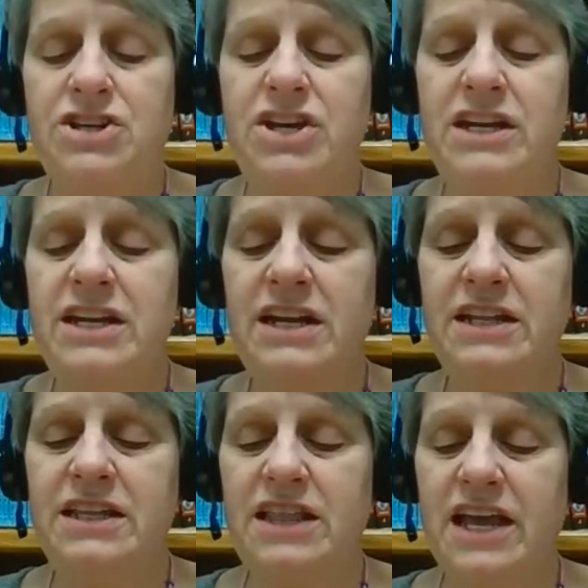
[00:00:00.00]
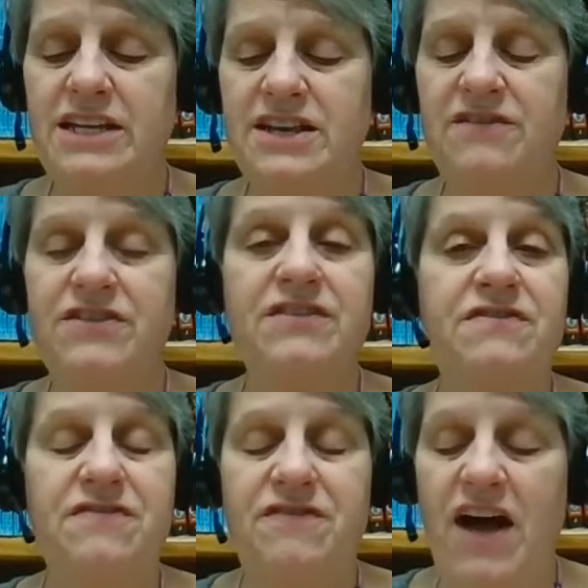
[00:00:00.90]
She had knitted the lace of the
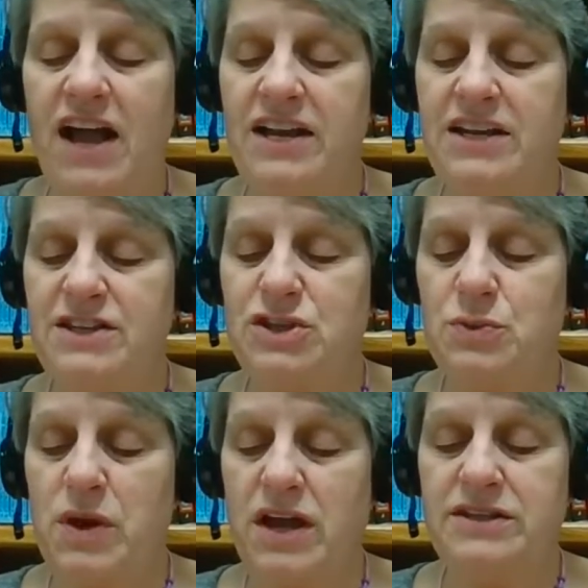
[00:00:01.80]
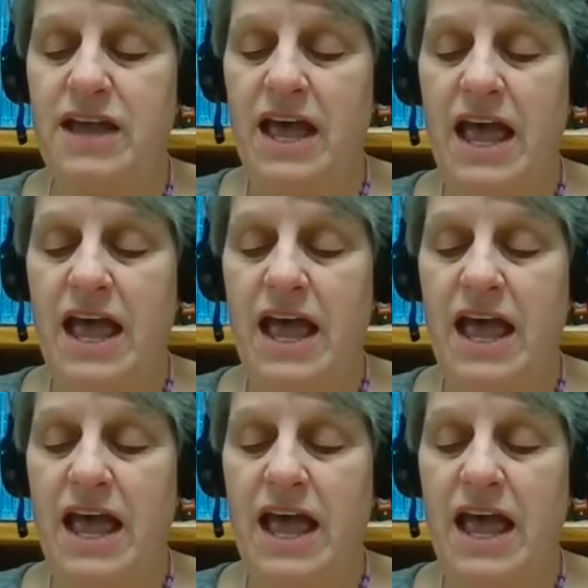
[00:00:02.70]
finest threads,